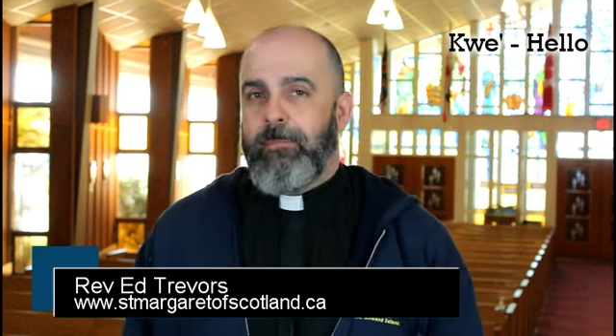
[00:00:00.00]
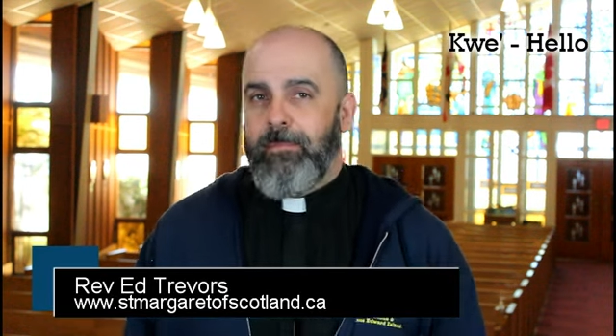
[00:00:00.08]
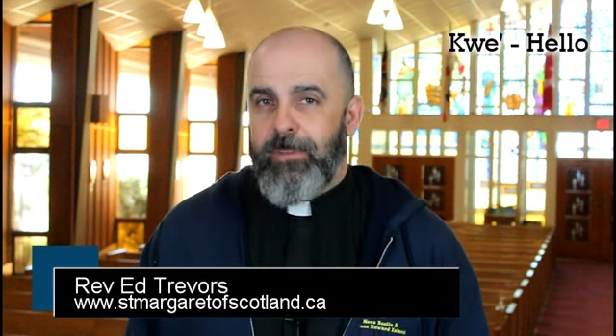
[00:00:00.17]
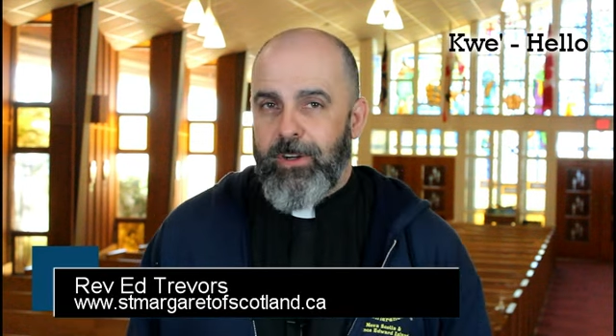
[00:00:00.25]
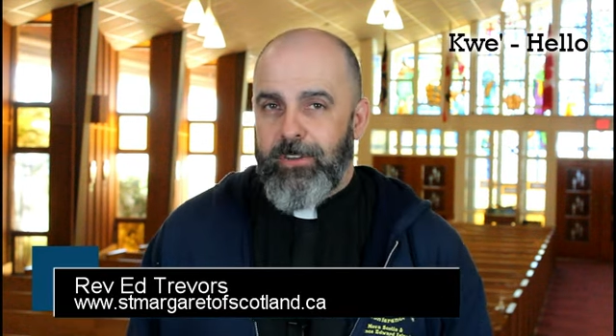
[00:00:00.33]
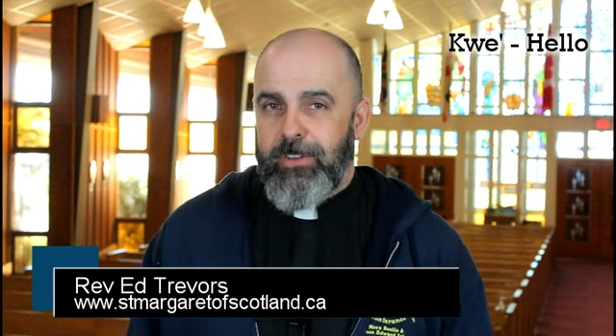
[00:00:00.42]

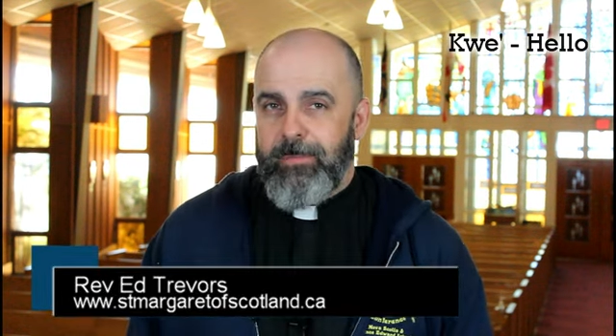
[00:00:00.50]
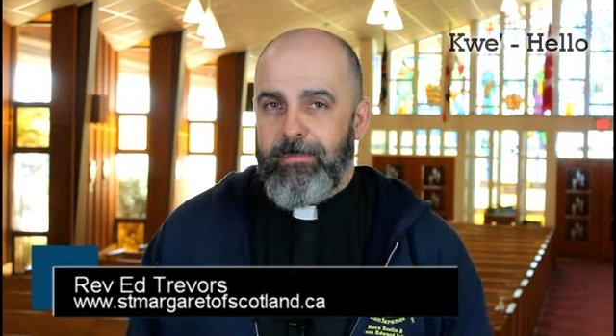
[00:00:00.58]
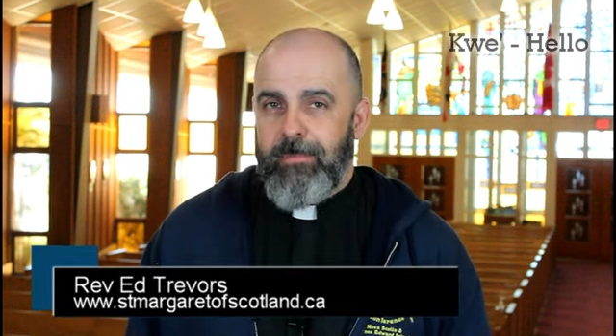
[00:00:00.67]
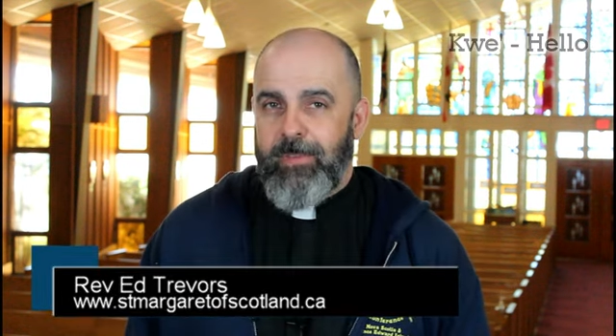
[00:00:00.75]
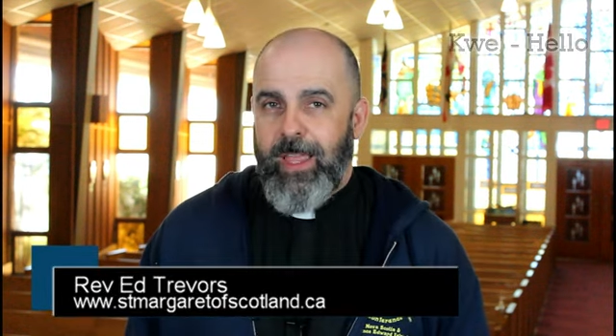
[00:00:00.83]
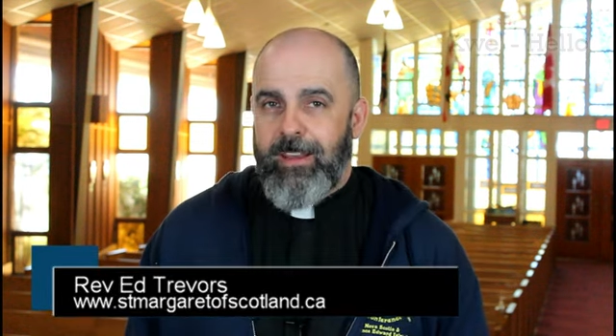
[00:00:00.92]
First,
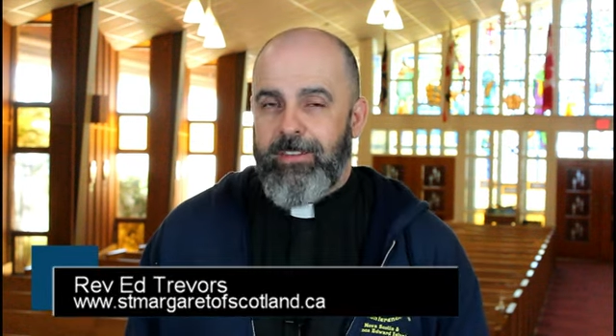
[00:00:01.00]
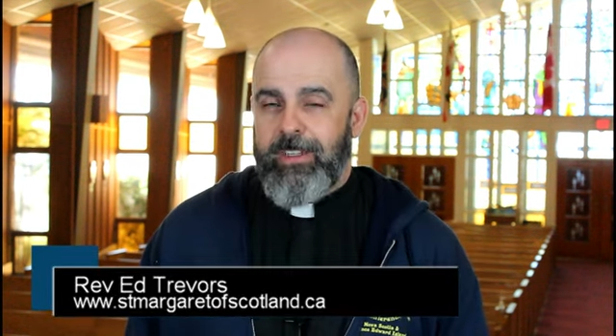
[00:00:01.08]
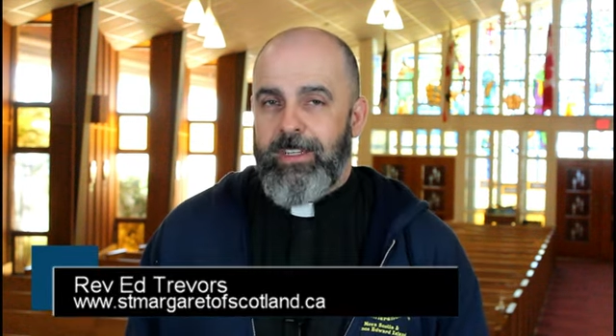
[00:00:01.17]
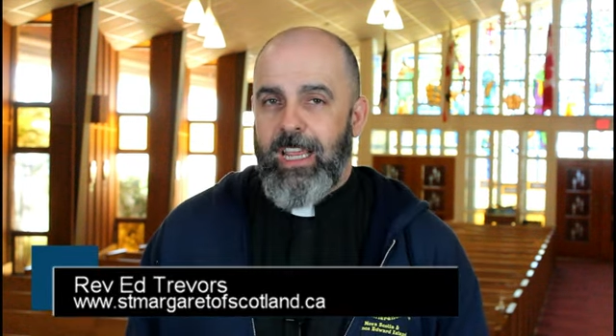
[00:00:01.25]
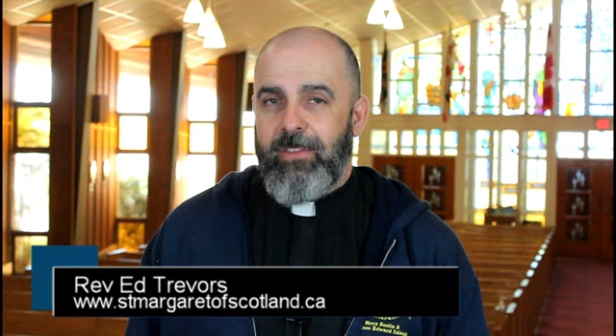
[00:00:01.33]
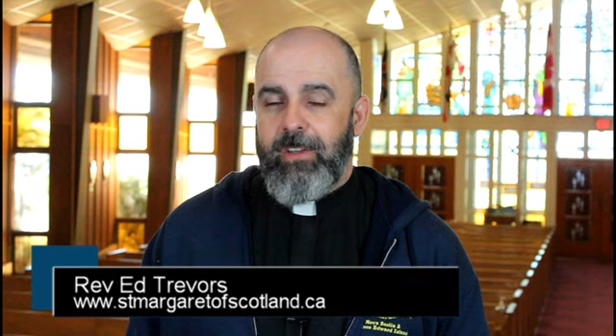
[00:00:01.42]
thanks to
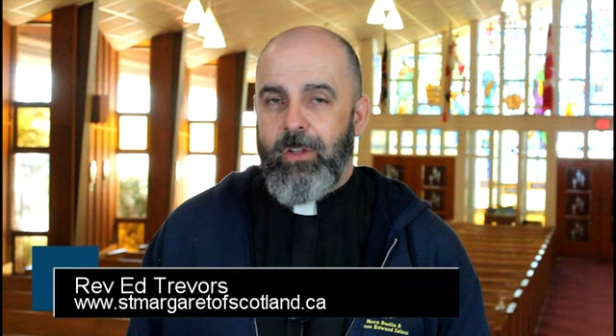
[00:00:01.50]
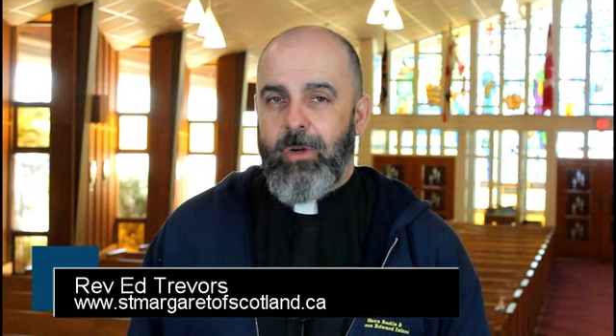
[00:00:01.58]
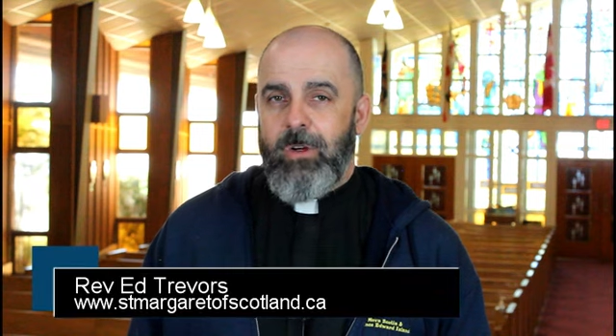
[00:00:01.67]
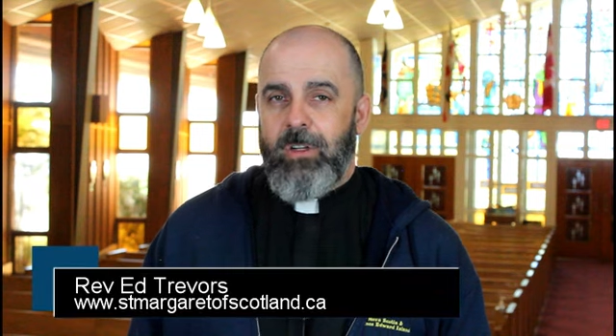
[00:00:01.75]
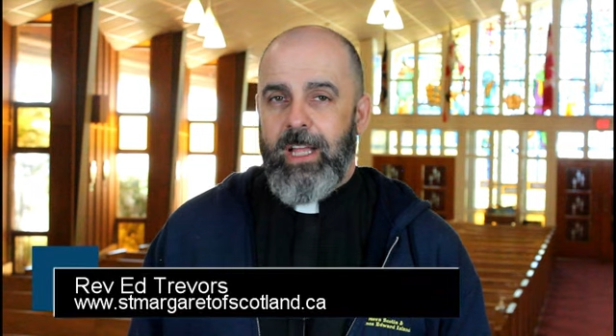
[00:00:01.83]
David Doel